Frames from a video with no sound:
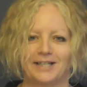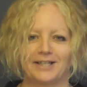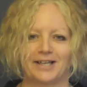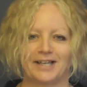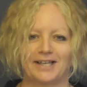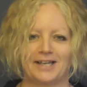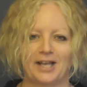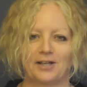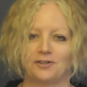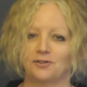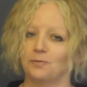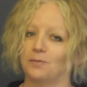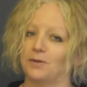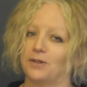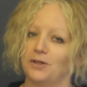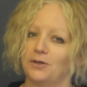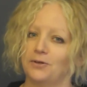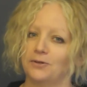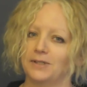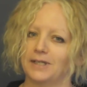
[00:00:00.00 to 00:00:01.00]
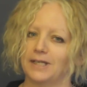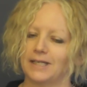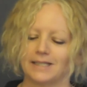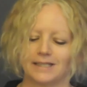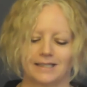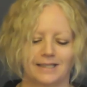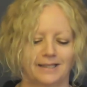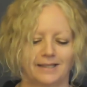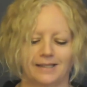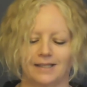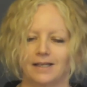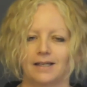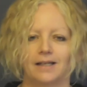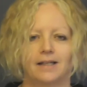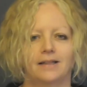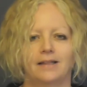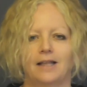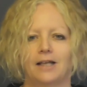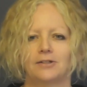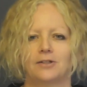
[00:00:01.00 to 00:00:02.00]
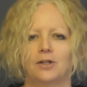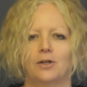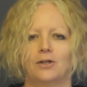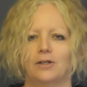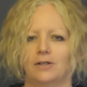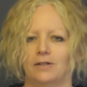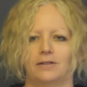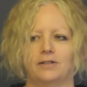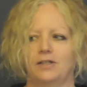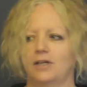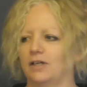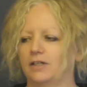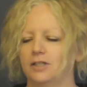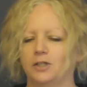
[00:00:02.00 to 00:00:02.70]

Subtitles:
your connection with the audience, and that's no good.